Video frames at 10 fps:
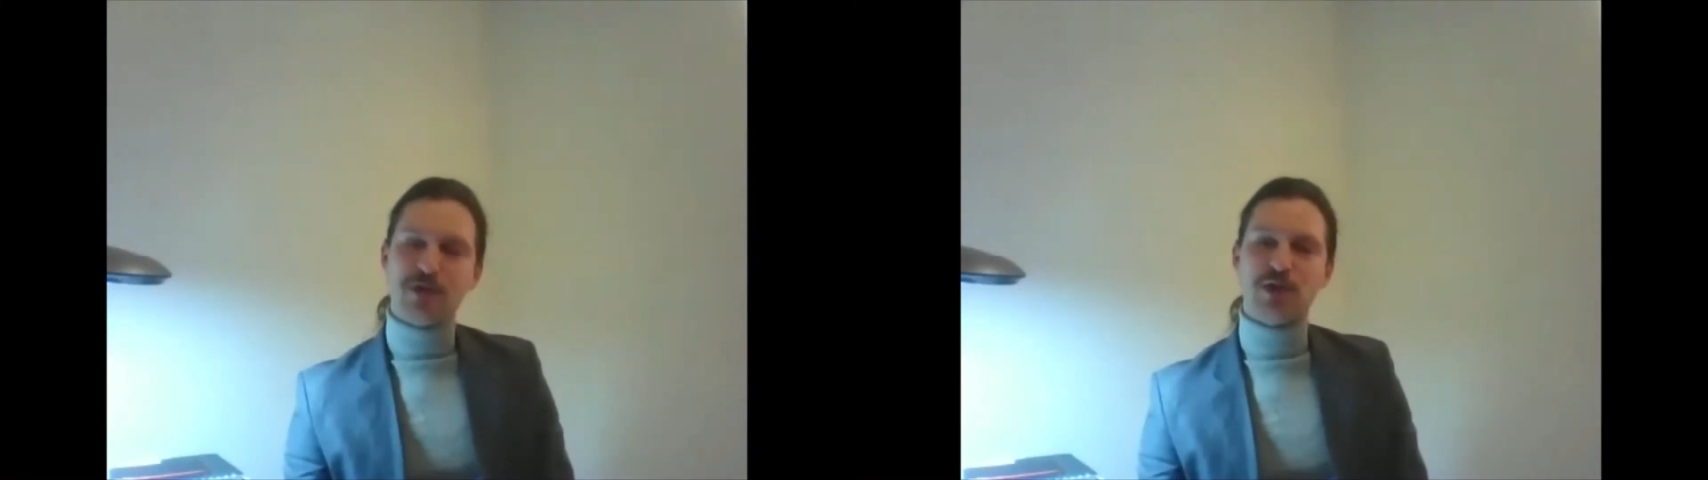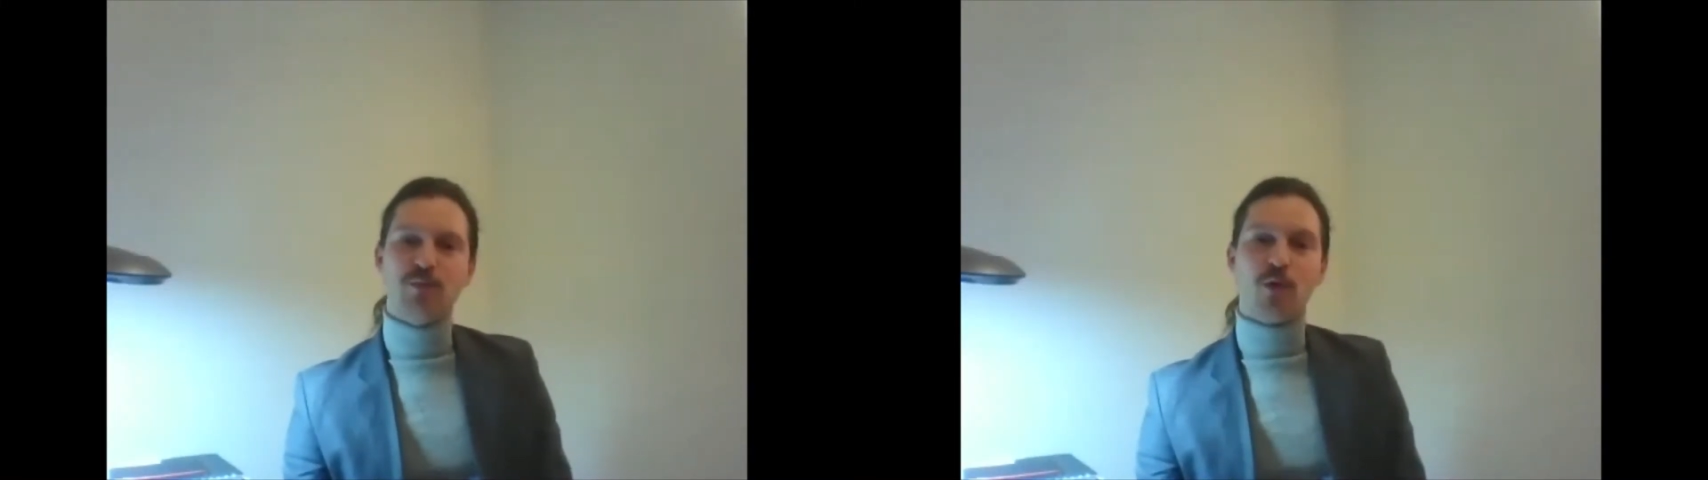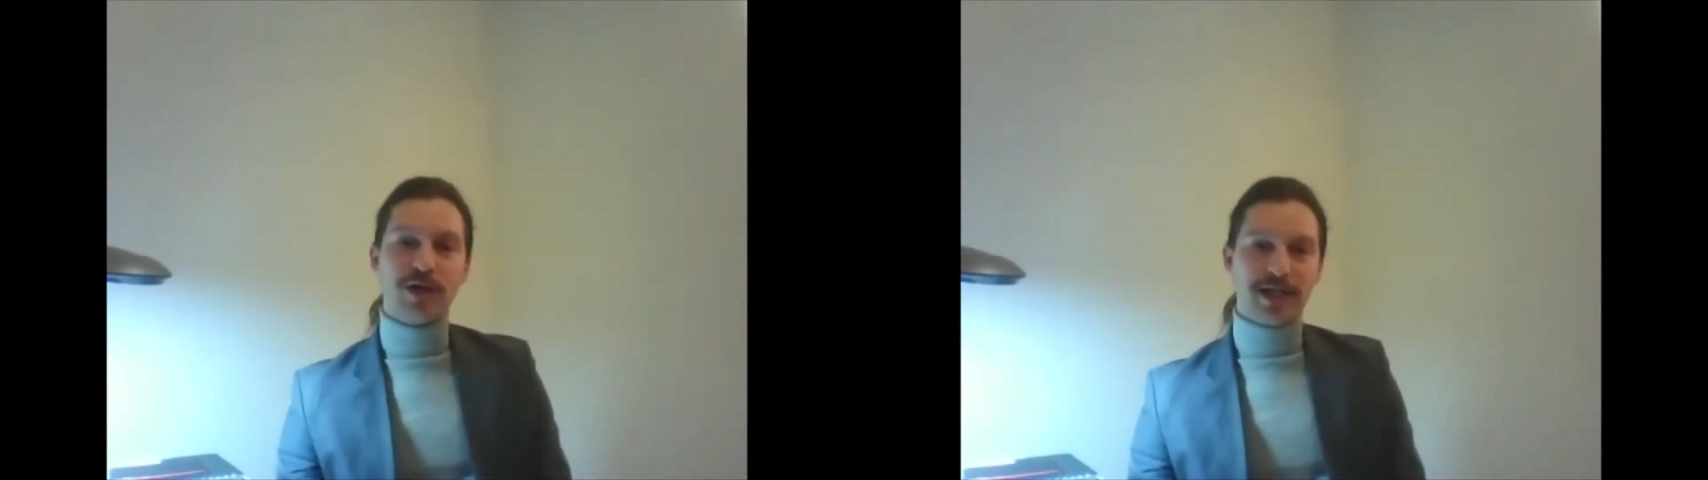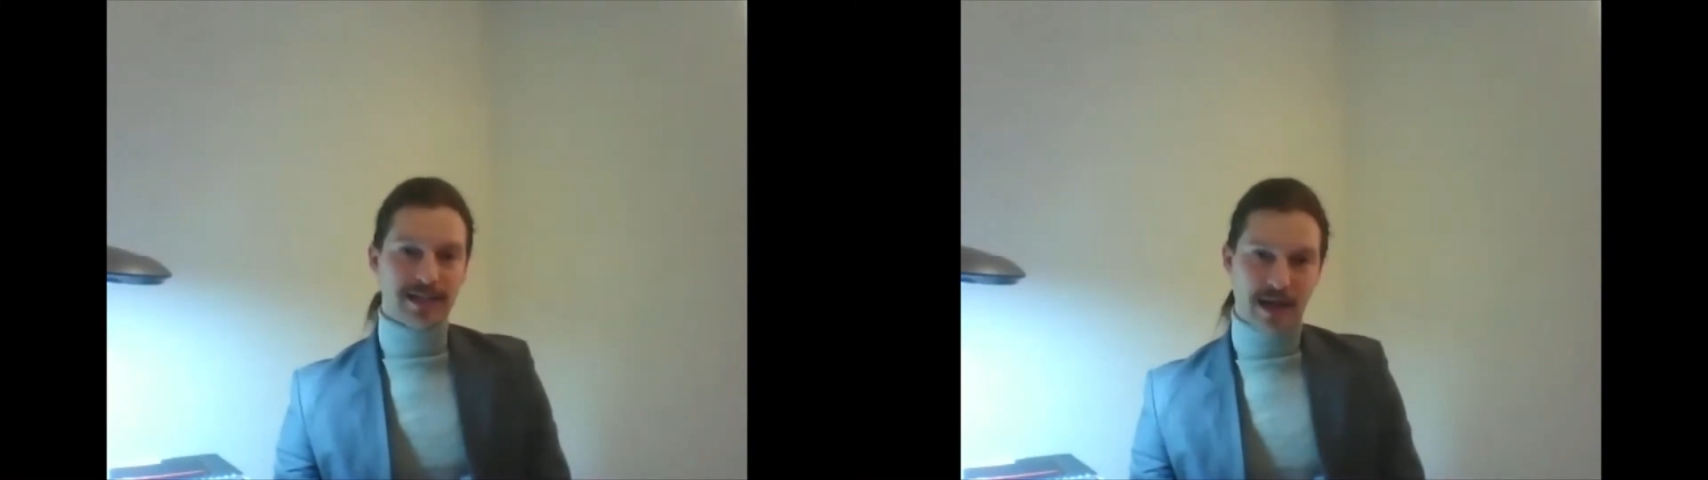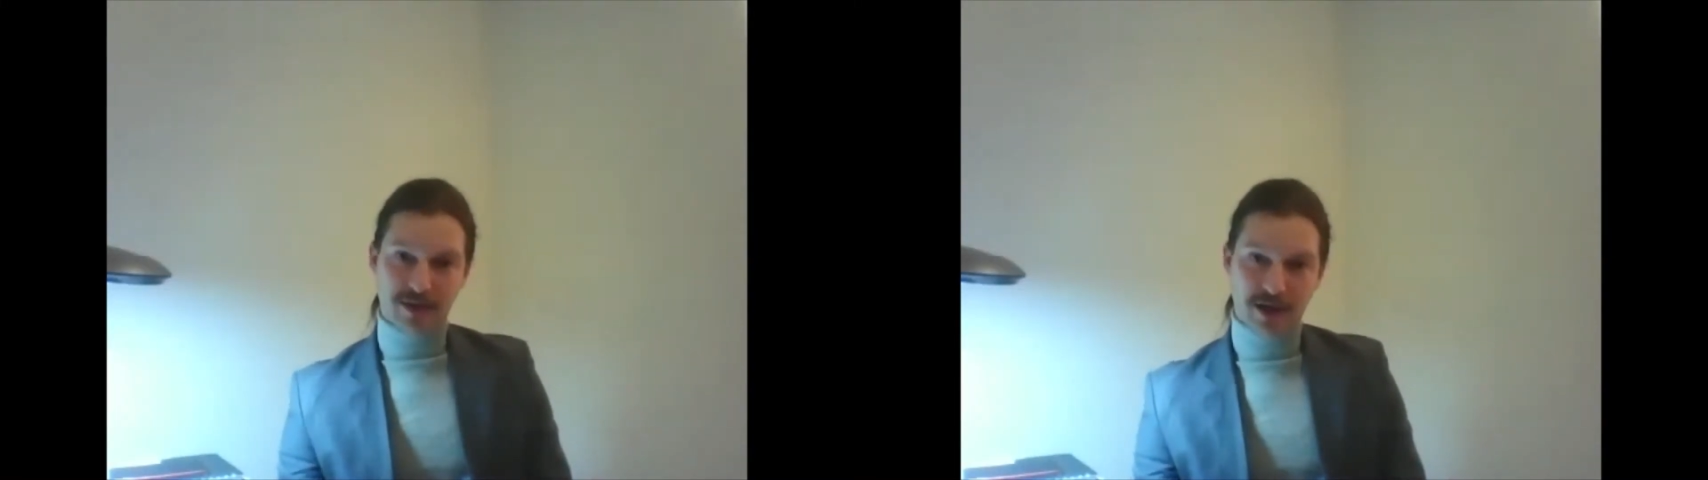was born in
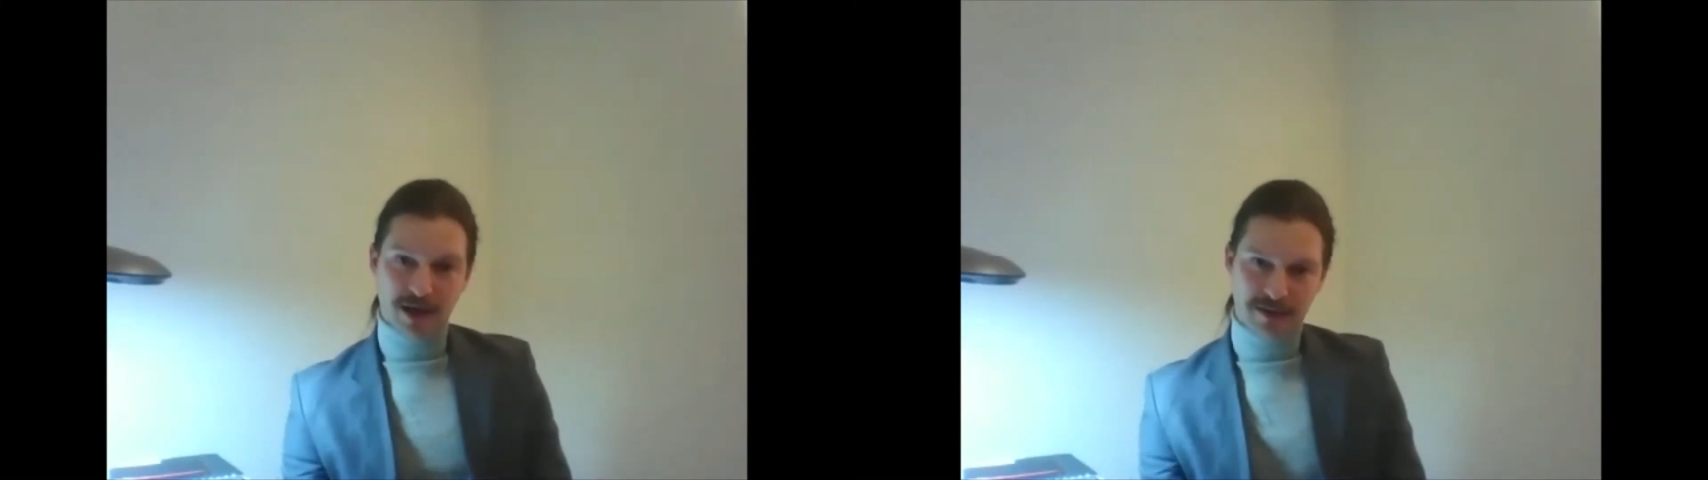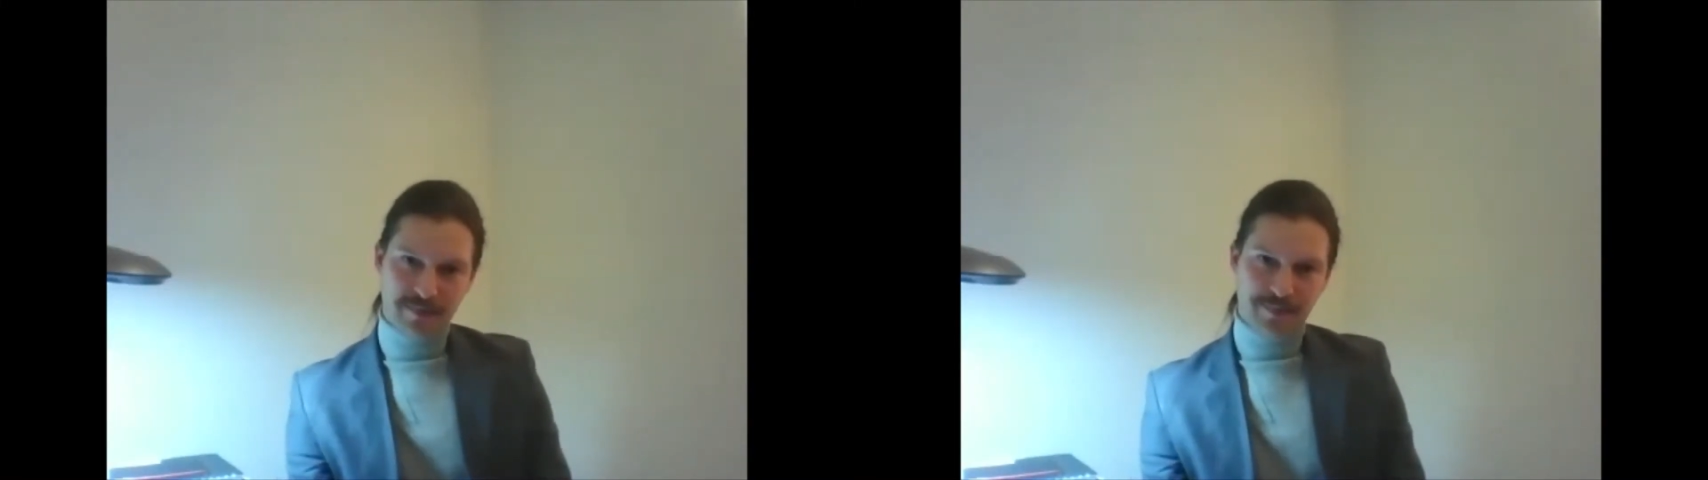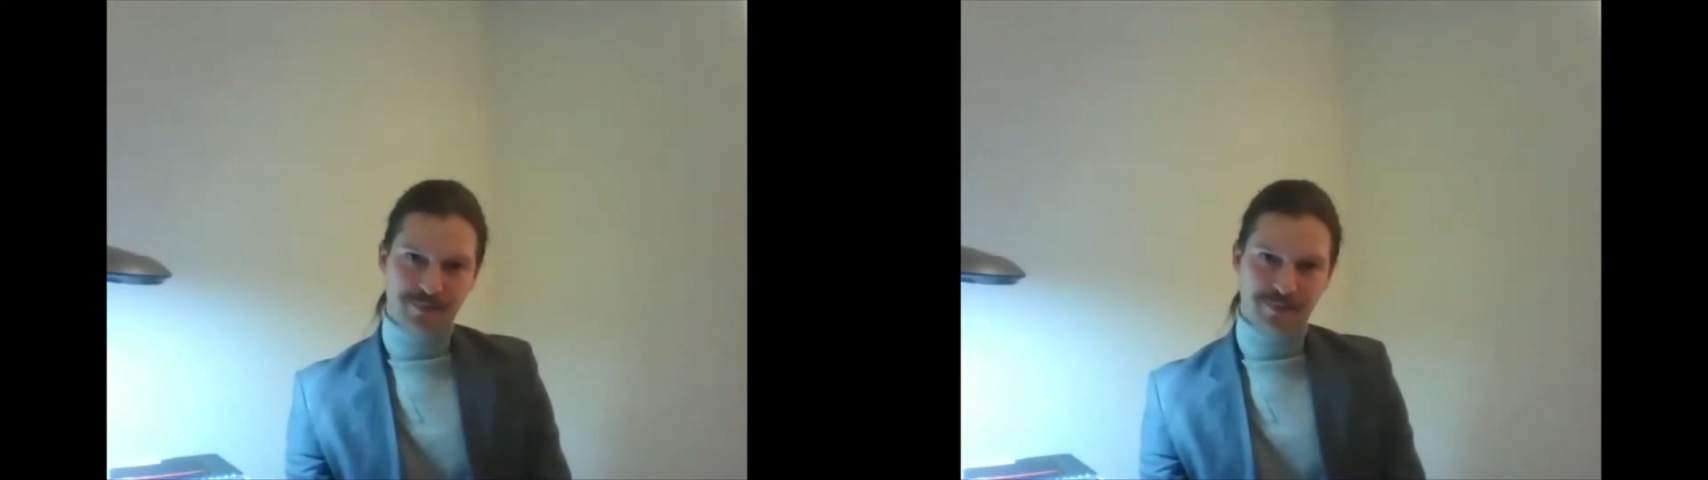Lebanon,